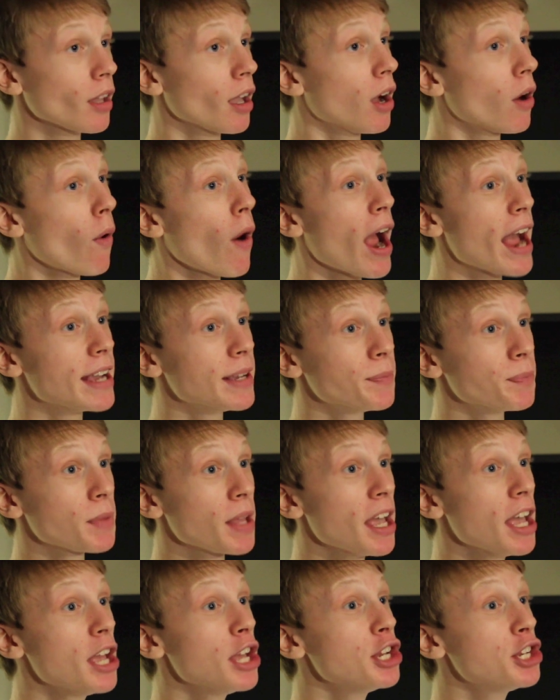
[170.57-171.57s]
Alright,
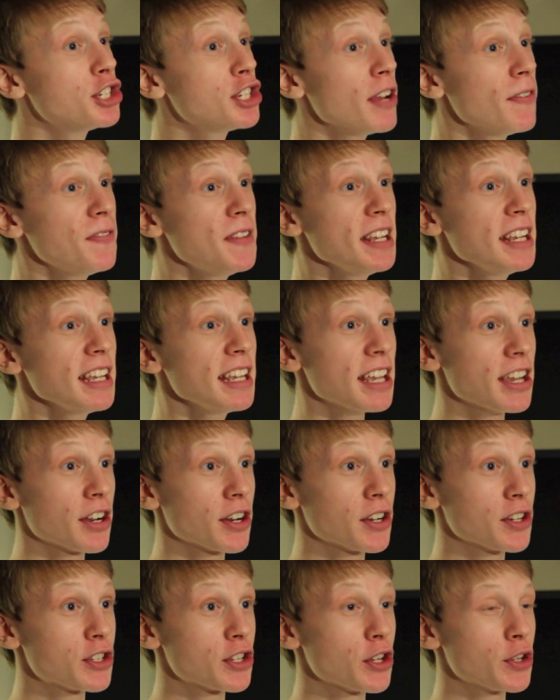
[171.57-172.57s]
shifting
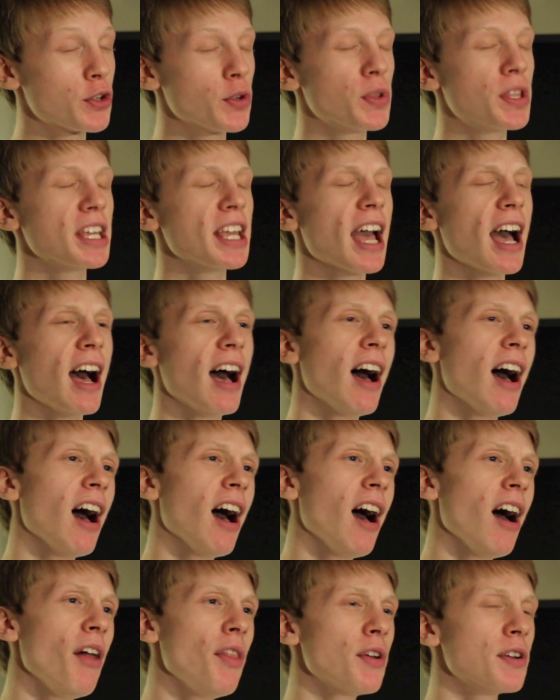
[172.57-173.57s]
gears to the
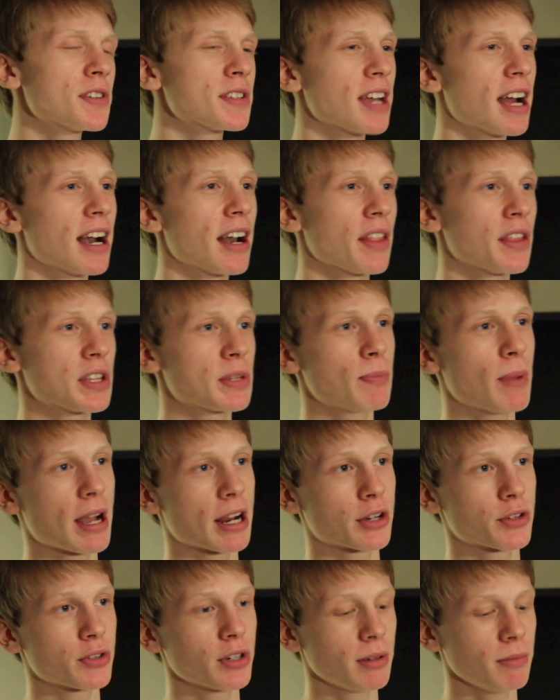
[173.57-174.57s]
other side of the
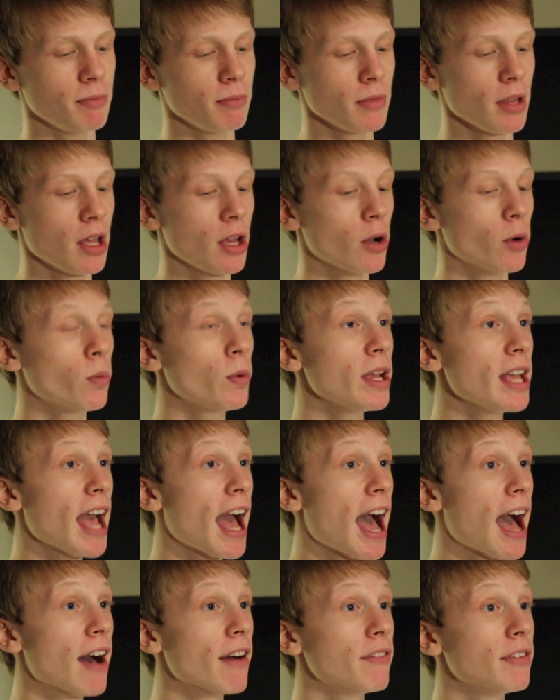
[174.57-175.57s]
spectrum, we
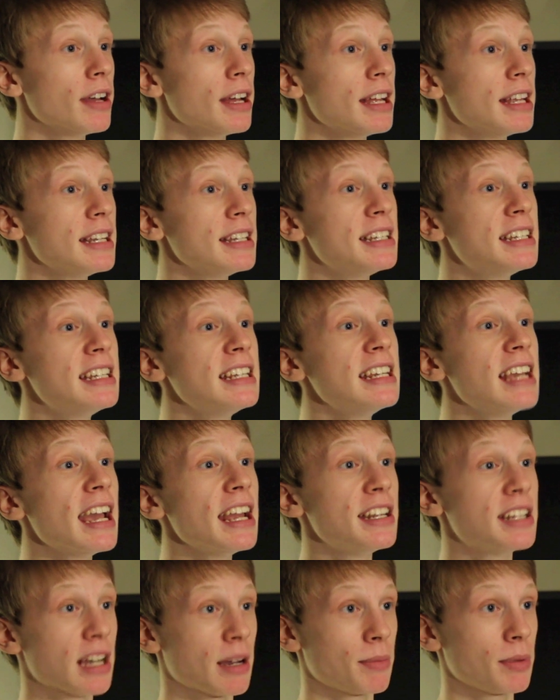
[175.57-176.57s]
have
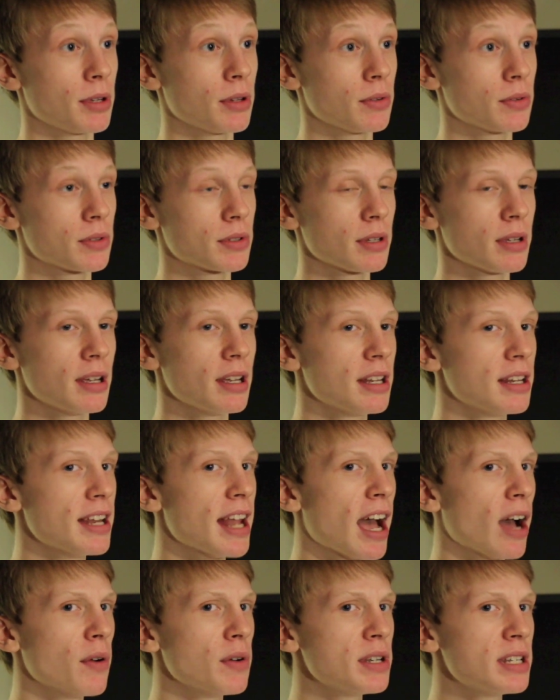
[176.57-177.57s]
DAWs.
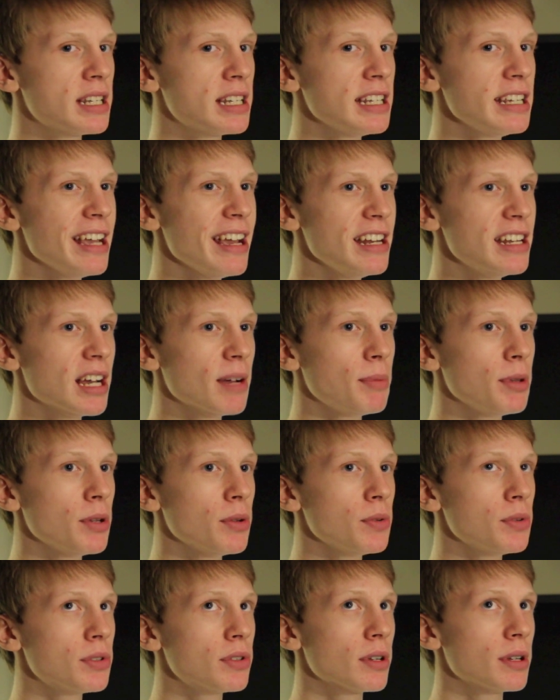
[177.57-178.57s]
Now,
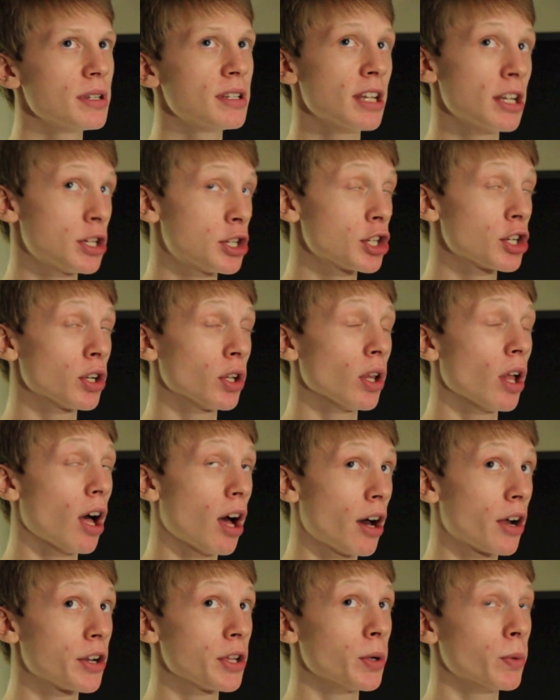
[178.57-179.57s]
DAWs, digital
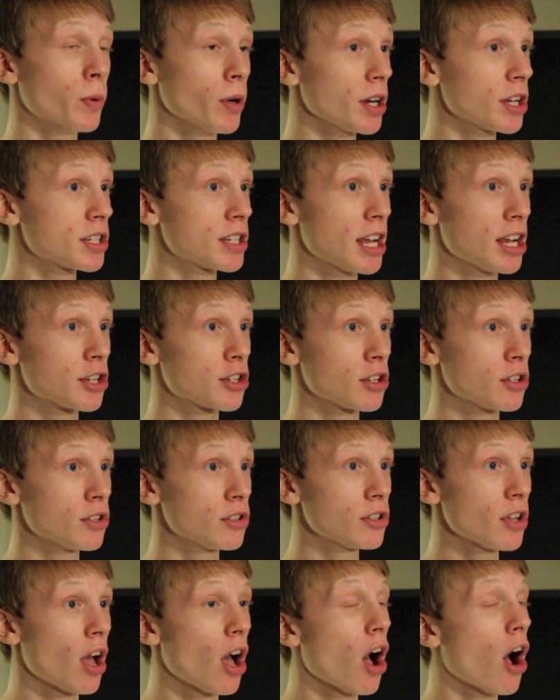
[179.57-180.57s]
audio
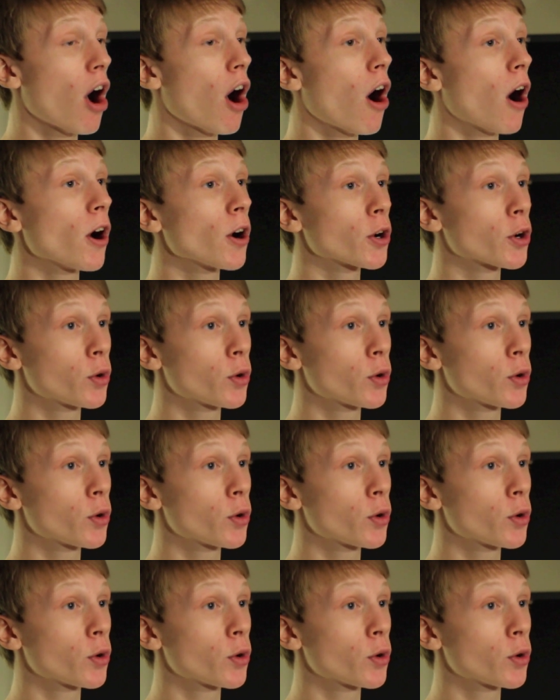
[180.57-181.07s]
workstations, are